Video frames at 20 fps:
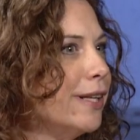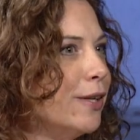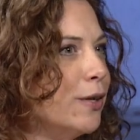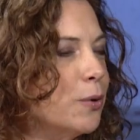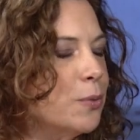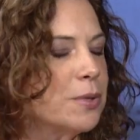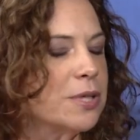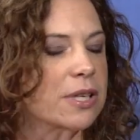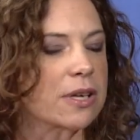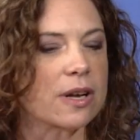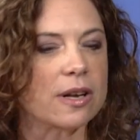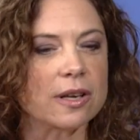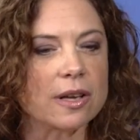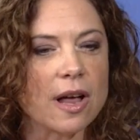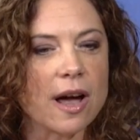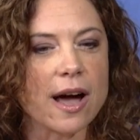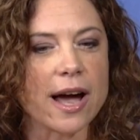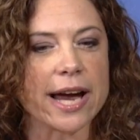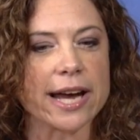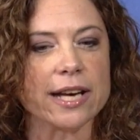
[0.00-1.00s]
You know,
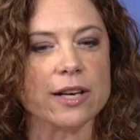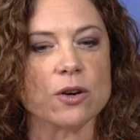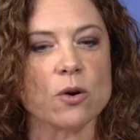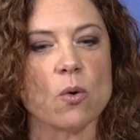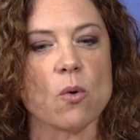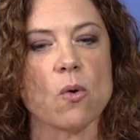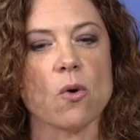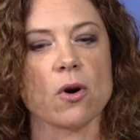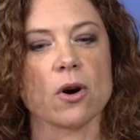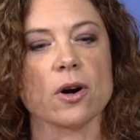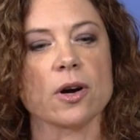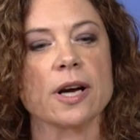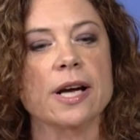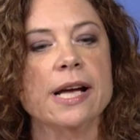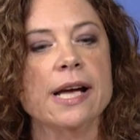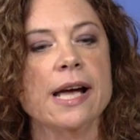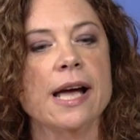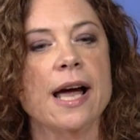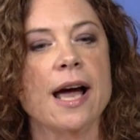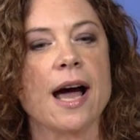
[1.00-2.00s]
decline or
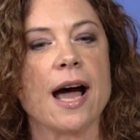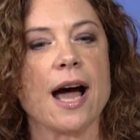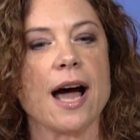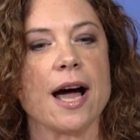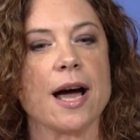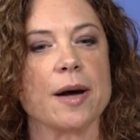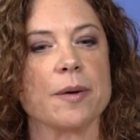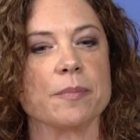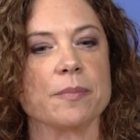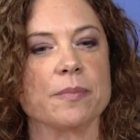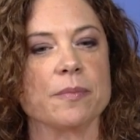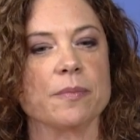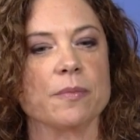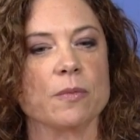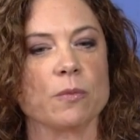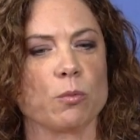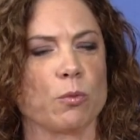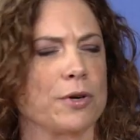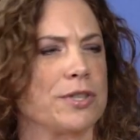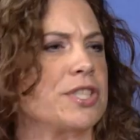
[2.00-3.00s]

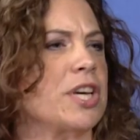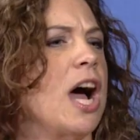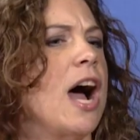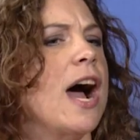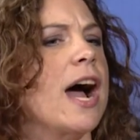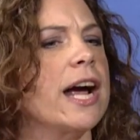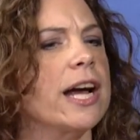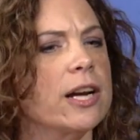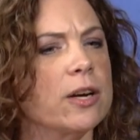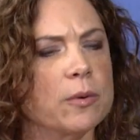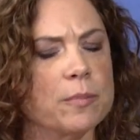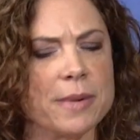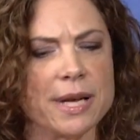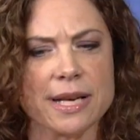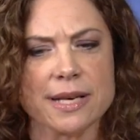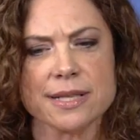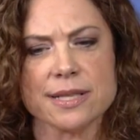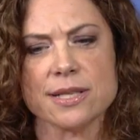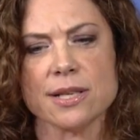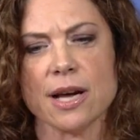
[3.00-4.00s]

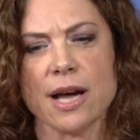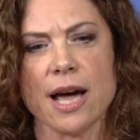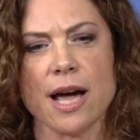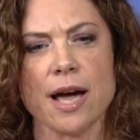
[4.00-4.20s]
retirement,